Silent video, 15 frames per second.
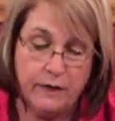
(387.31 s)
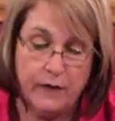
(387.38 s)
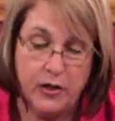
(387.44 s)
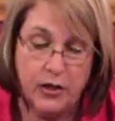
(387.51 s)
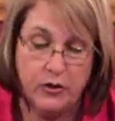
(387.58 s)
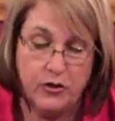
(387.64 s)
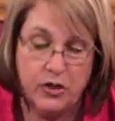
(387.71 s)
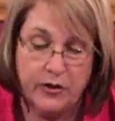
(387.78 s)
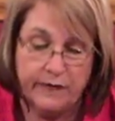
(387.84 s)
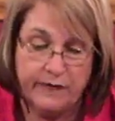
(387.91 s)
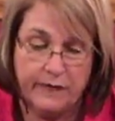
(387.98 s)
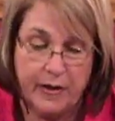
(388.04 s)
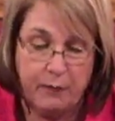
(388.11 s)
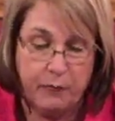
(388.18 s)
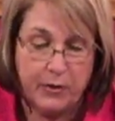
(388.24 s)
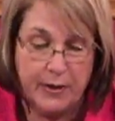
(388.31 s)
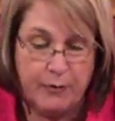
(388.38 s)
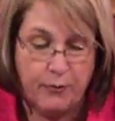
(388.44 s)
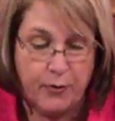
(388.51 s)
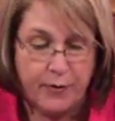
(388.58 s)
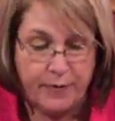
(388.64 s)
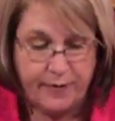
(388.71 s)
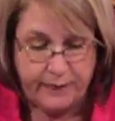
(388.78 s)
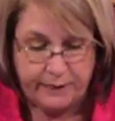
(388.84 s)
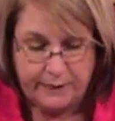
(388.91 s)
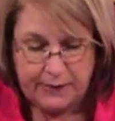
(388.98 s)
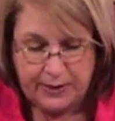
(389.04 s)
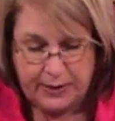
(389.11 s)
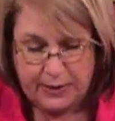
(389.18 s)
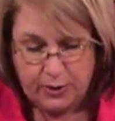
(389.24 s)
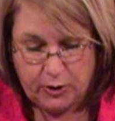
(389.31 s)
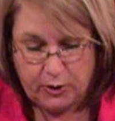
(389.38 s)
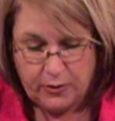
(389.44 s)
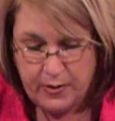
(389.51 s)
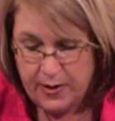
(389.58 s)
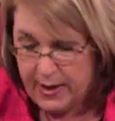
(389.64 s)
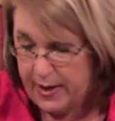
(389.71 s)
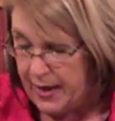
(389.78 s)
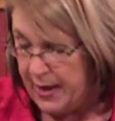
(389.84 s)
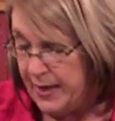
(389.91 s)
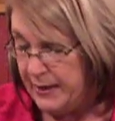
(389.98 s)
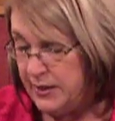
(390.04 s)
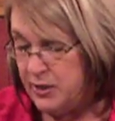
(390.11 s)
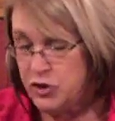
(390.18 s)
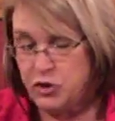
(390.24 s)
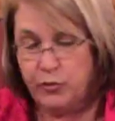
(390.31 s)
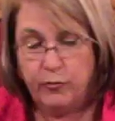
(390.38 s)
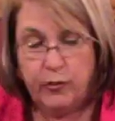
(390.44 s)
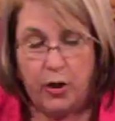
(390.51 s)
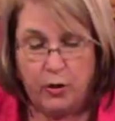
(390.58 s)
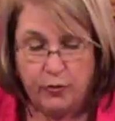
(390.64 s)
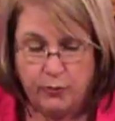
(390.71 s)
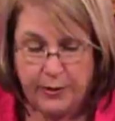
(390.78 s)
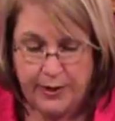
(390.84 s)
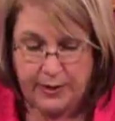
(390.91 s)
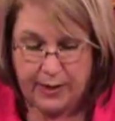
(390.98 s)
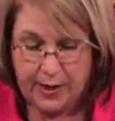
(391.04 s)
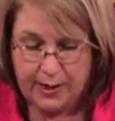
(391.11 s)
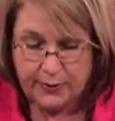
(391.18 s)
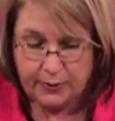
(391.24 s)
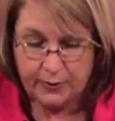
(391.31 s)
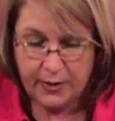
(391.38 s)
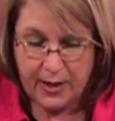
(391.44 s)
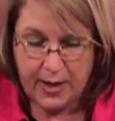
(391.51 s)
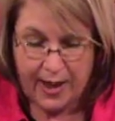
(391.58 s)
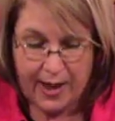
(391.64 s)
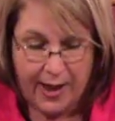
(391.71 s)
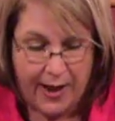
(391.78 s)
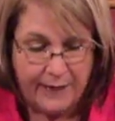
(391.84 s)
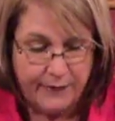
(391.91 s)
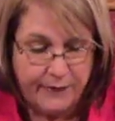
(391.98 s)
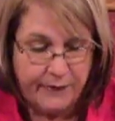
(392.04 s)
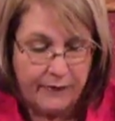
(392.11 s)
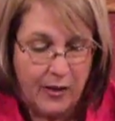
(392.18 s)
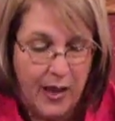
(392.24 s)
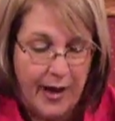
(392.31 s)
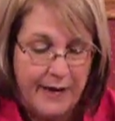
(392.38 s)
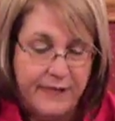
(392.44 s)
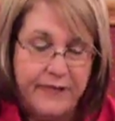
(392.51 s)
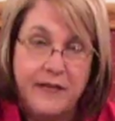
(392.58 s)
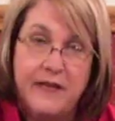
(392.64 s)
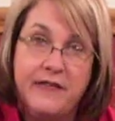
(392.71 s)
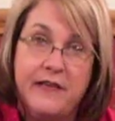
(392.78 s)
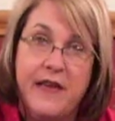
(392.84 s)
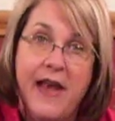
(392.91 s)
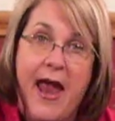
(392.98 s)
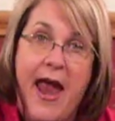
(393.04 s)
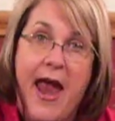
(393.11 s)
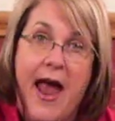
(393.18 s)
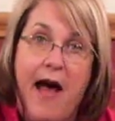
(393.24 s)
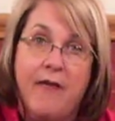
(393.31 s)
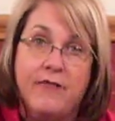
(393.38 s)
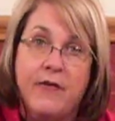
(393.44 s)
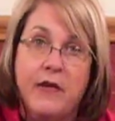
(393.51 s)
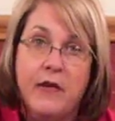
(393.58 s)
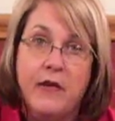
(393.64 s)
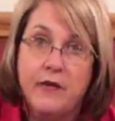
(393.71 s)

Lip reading: So you just simply put this here and get your rotary cutter and slice this in half.